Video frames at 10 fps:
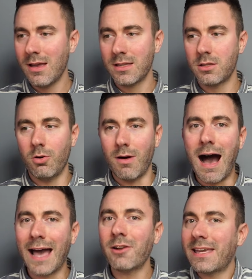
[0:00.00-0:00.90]
So
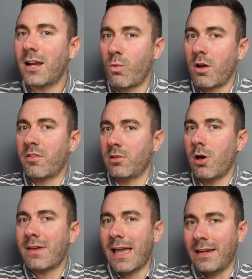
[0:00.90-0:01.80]
I don't care where they're
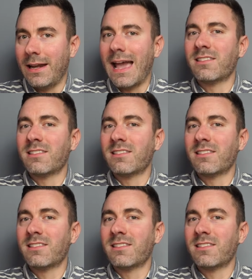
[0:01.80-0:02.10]
located